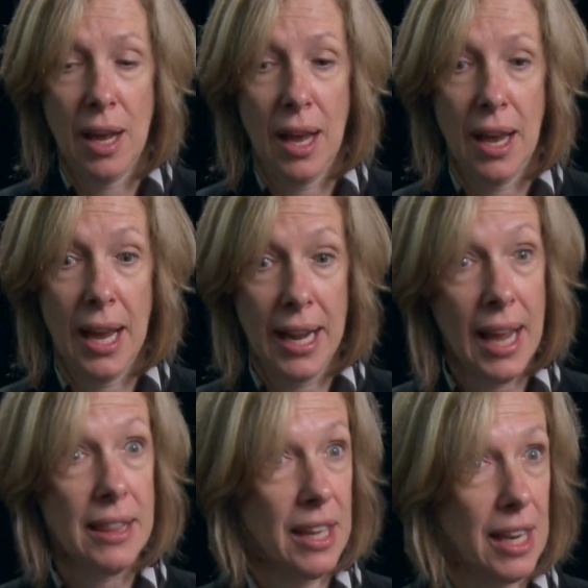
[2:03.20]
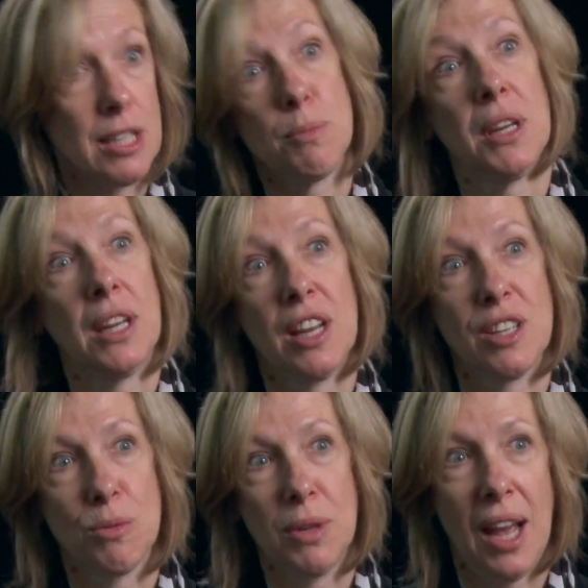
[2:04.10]
And I think it's
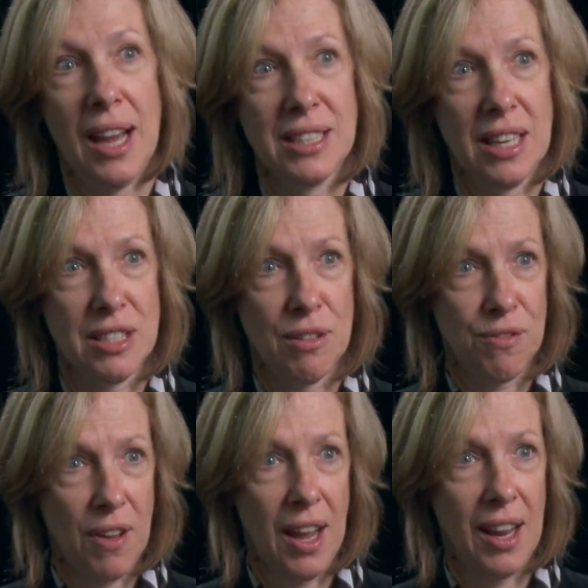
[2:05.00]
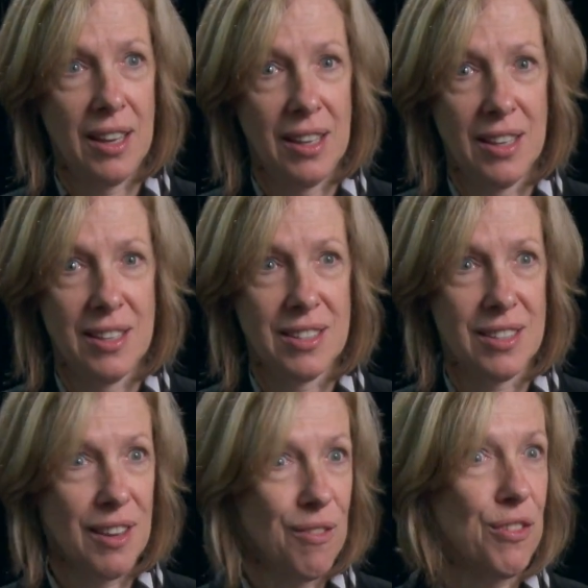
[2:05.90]
because we identified
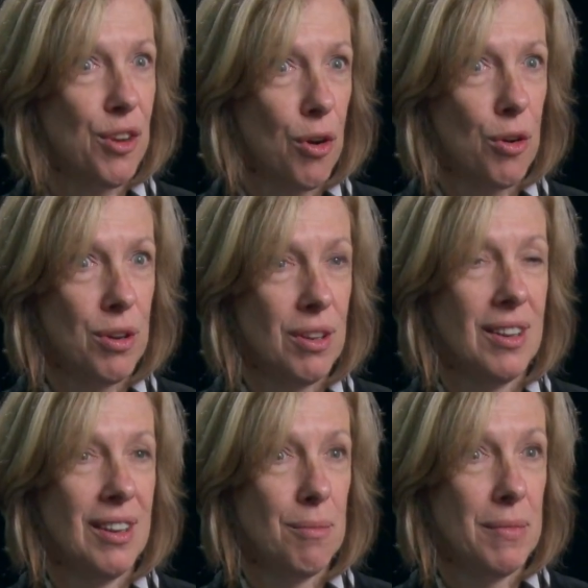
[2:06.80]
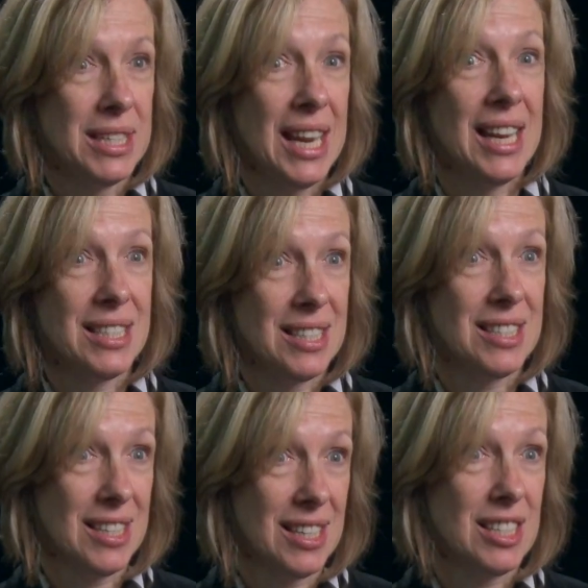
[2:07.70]
his lymph node
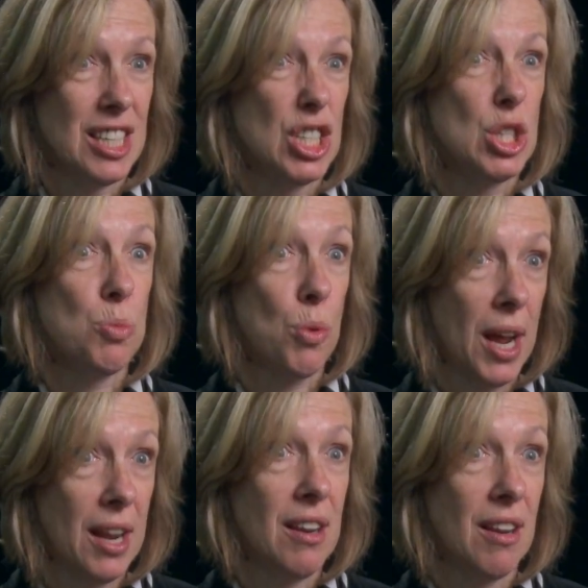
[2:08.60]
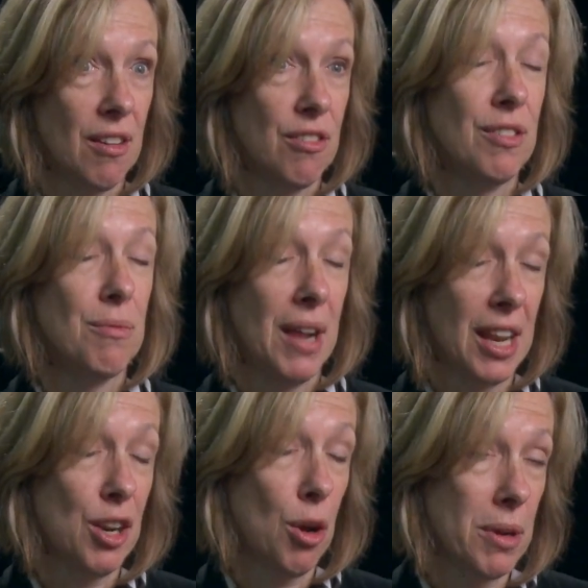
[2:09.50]
metastasis, his spread of
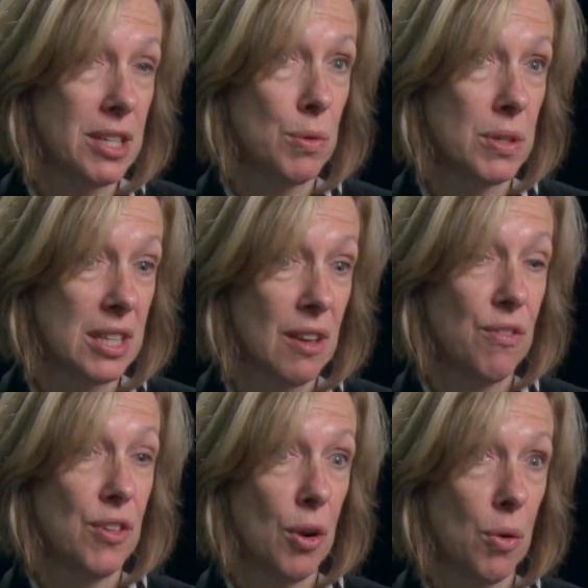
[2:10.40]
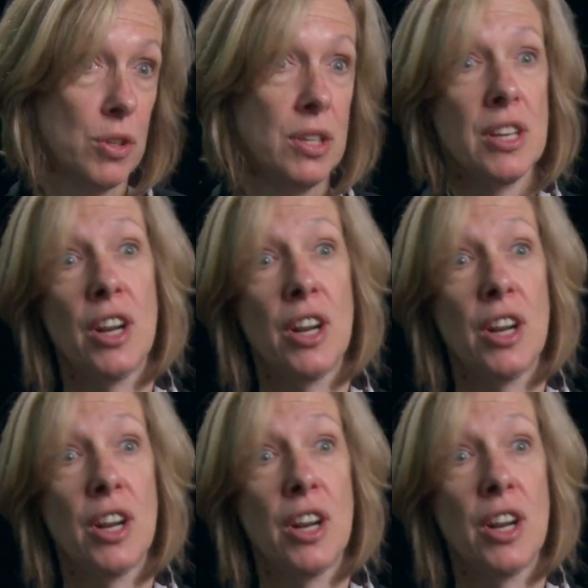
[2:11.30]
melanoma to his lymph nodes